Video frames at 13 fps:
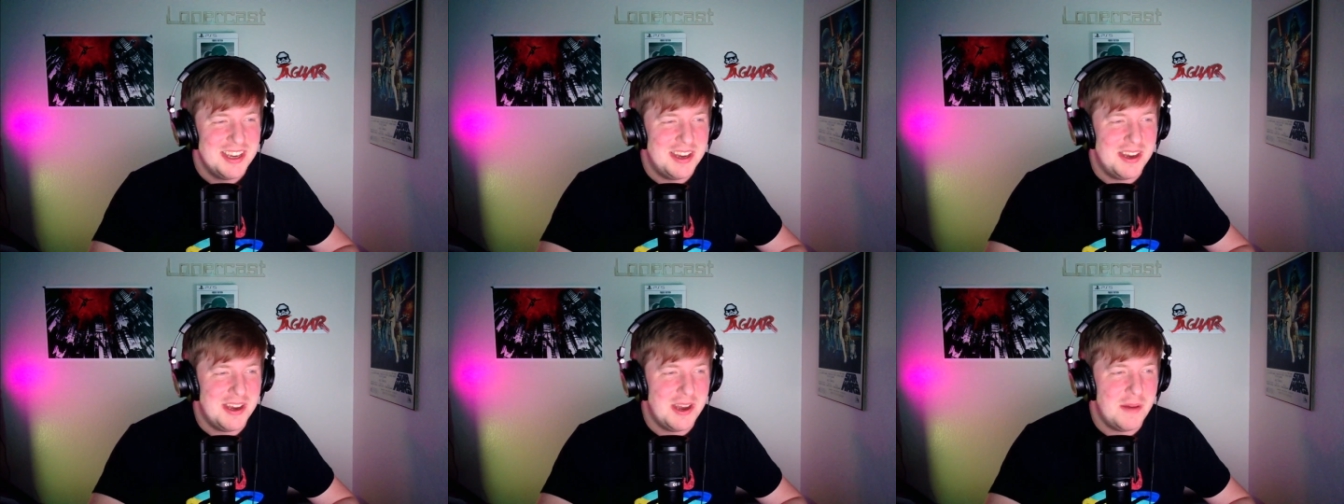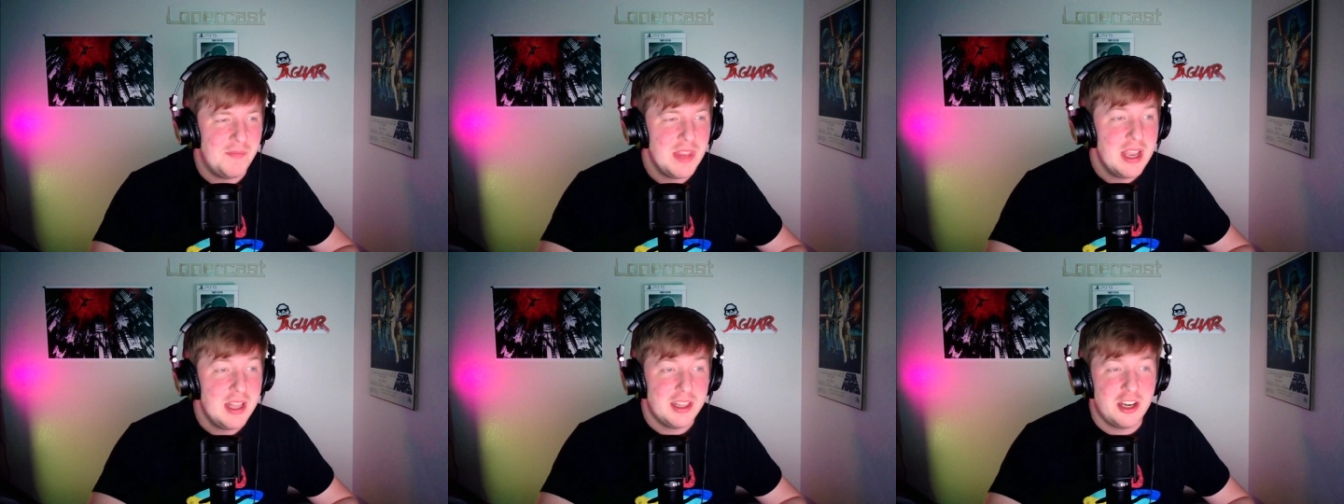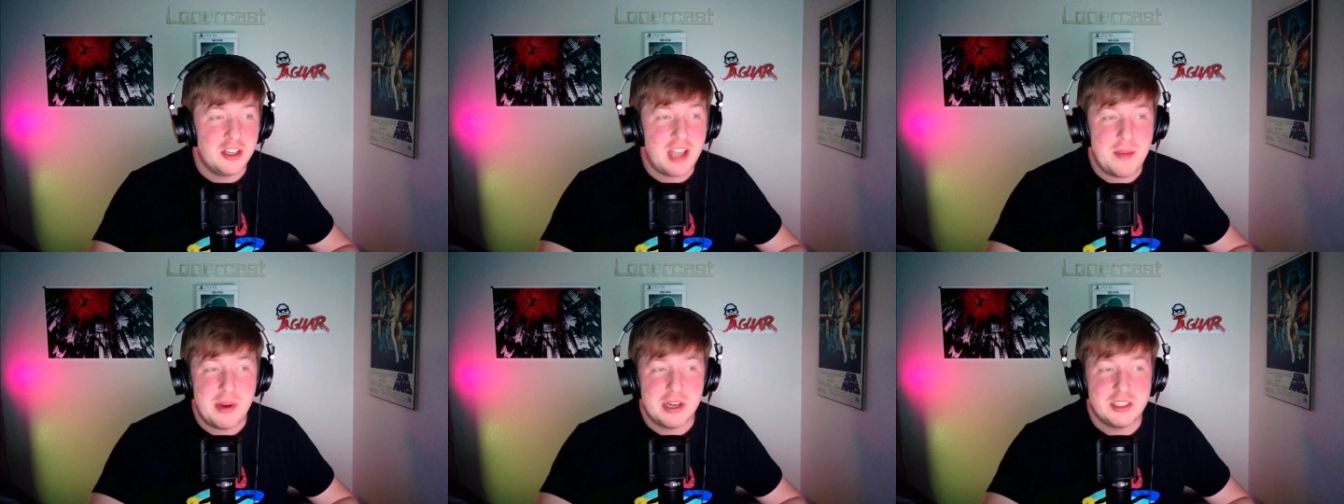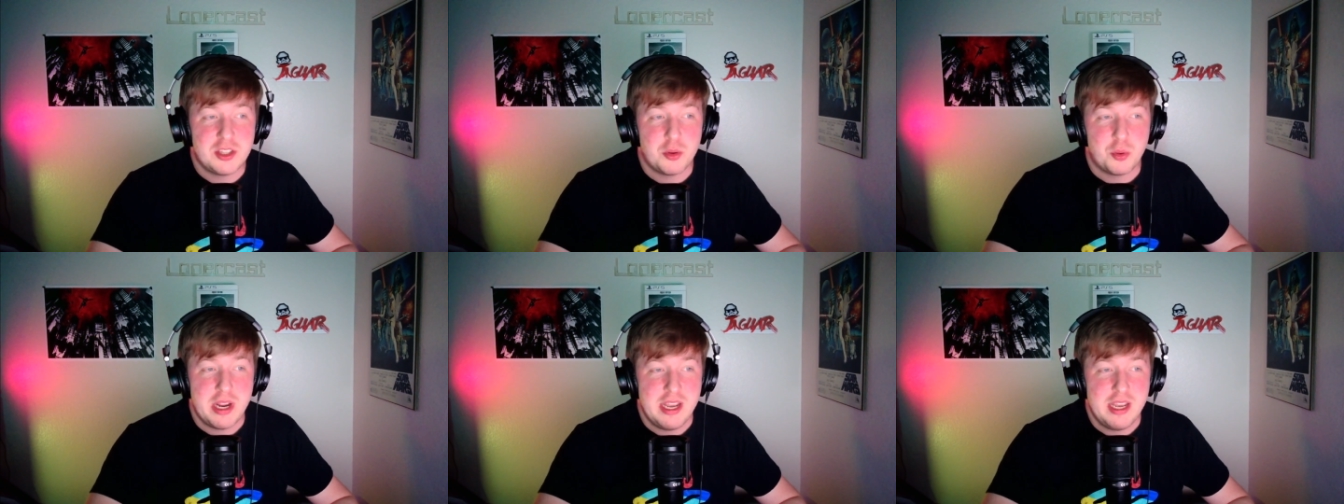um, Little Nightmares
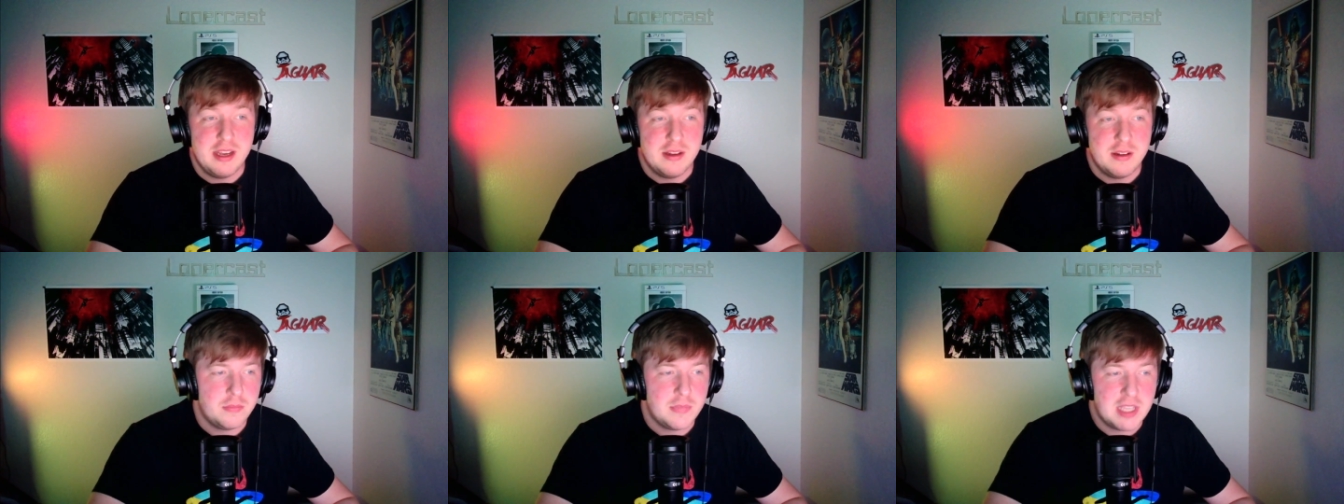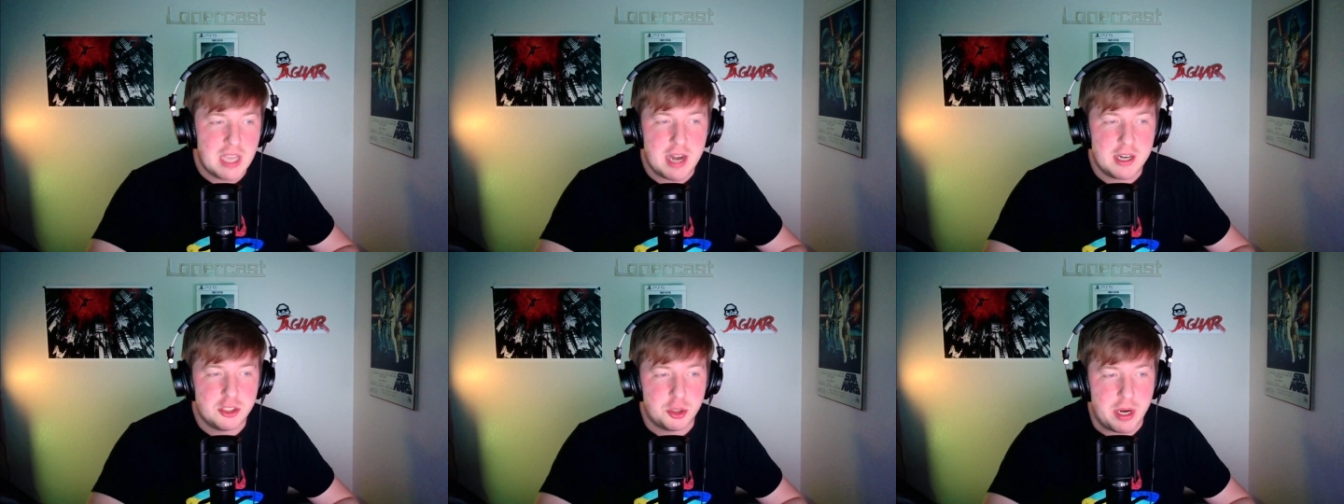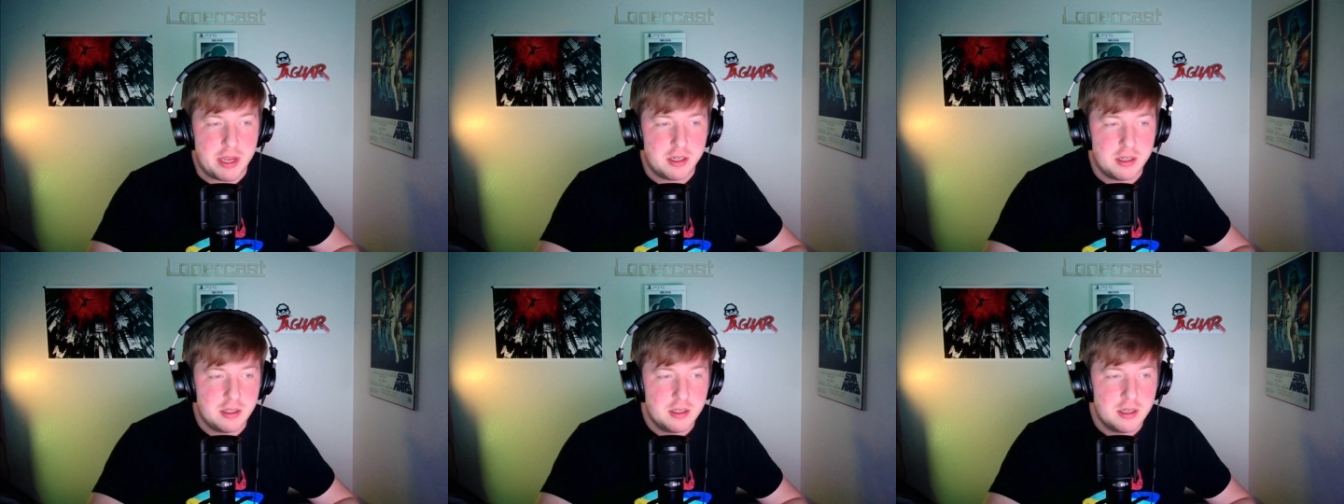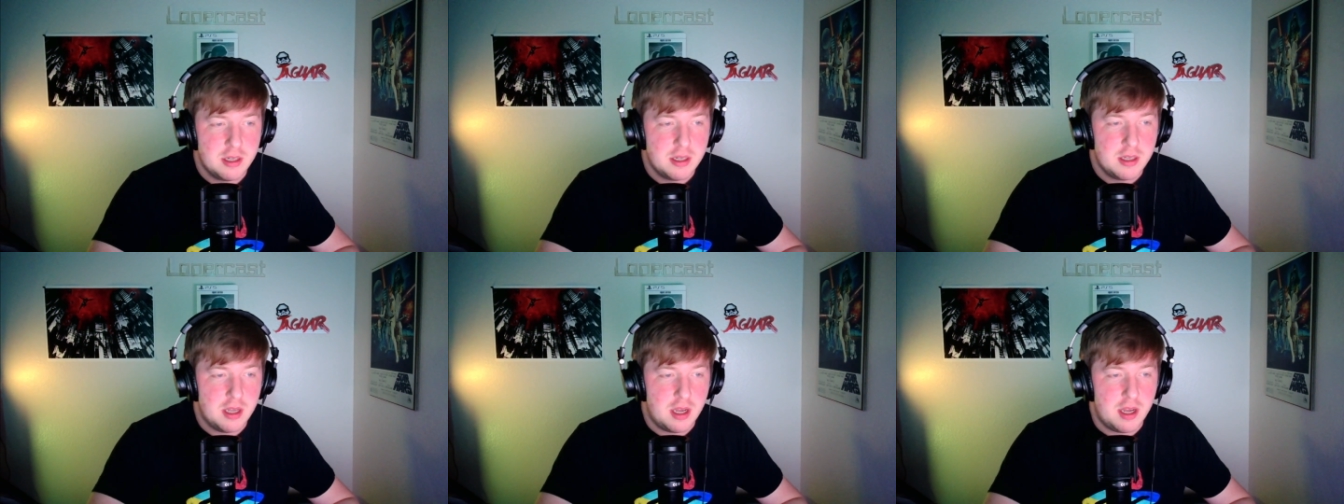three got a trailer,
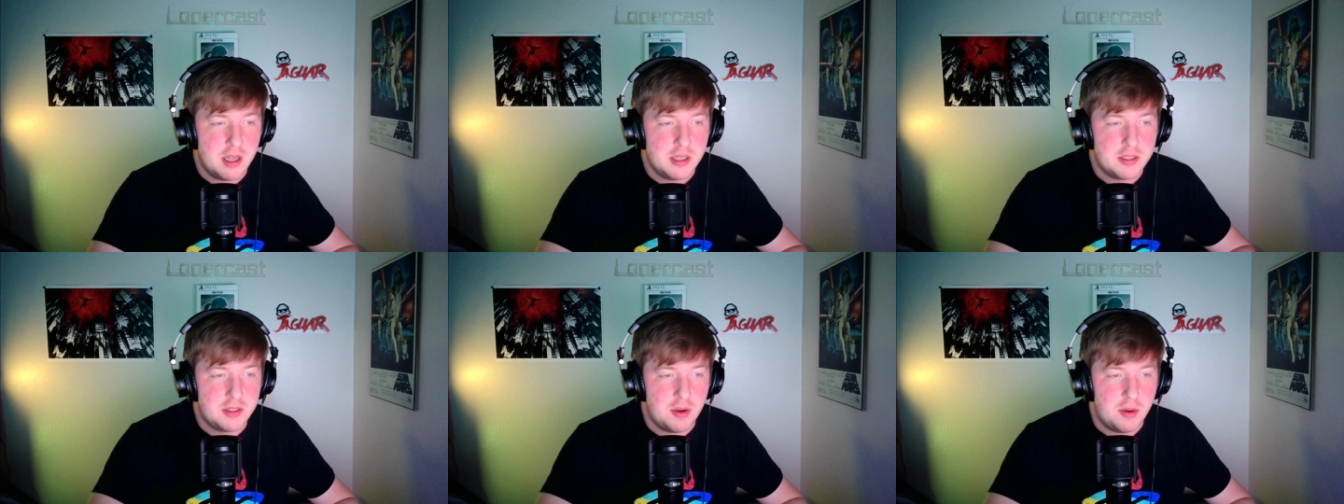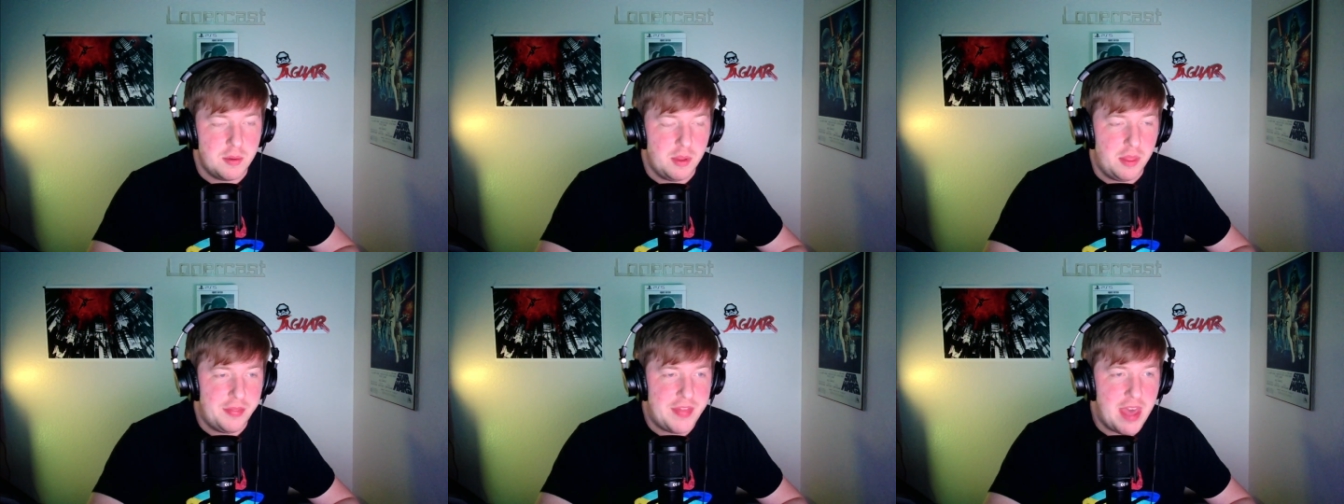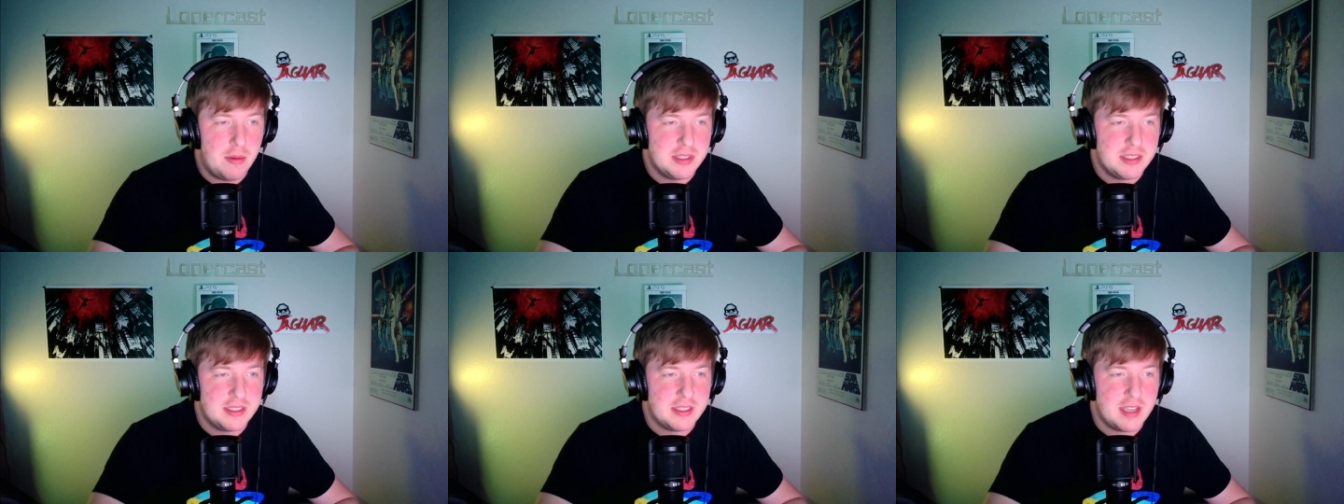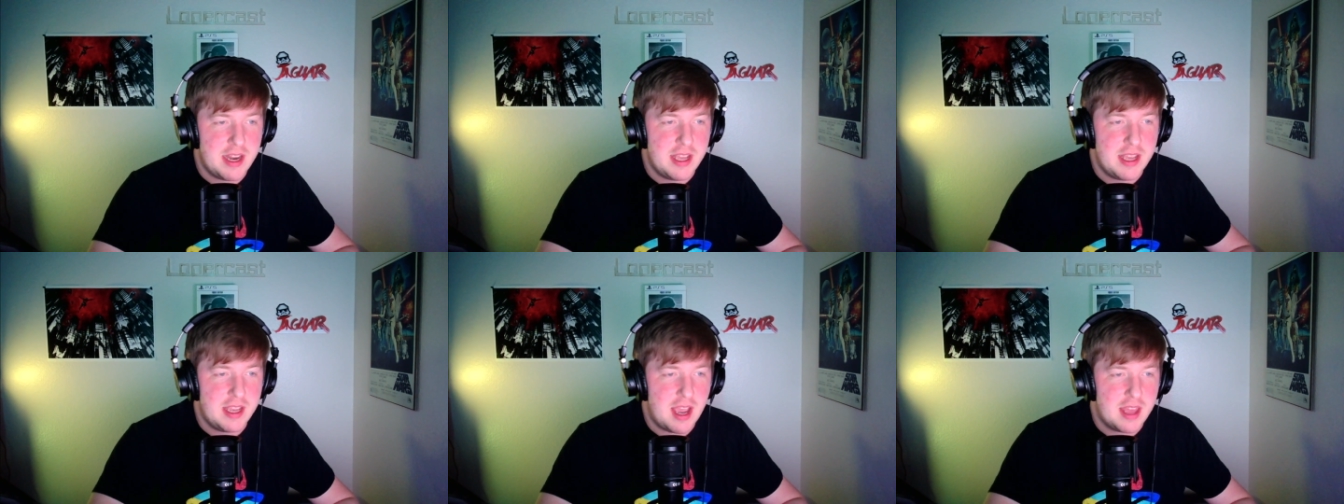uh, so that was
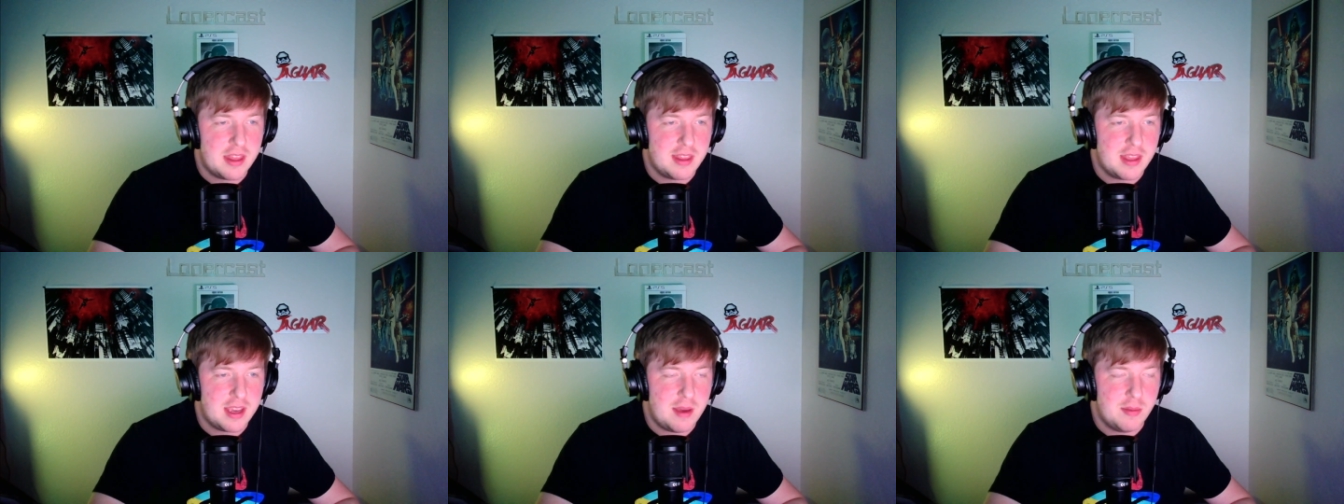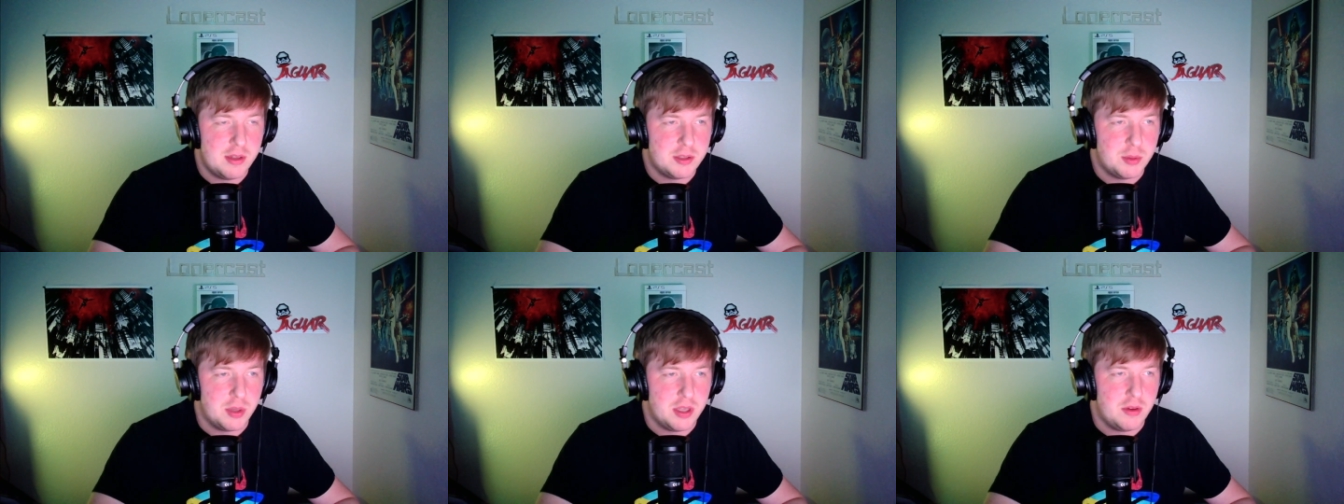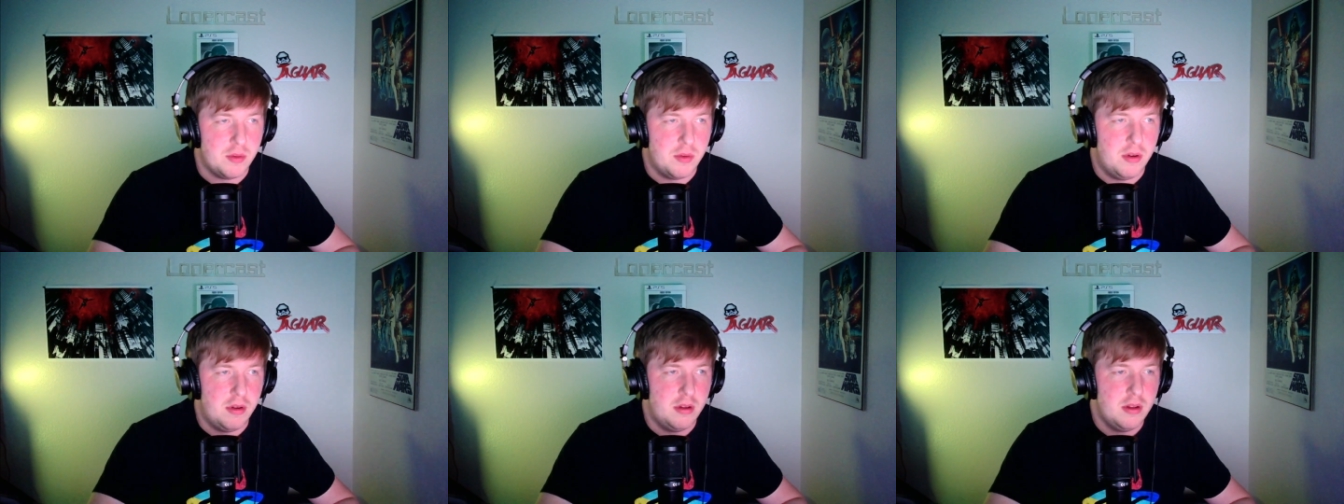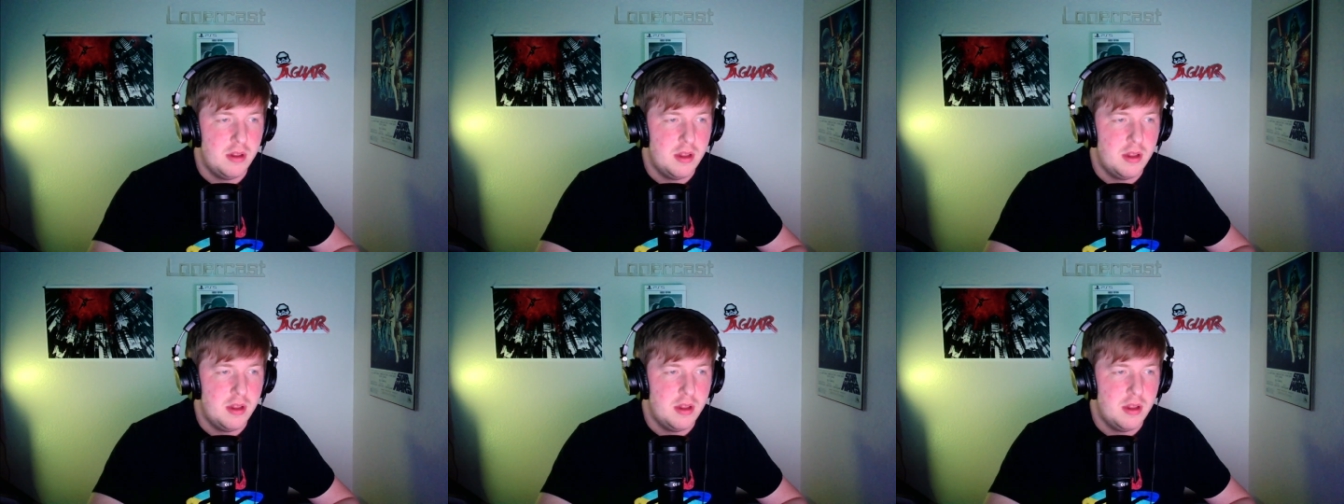exciting. I think that game looks really cool.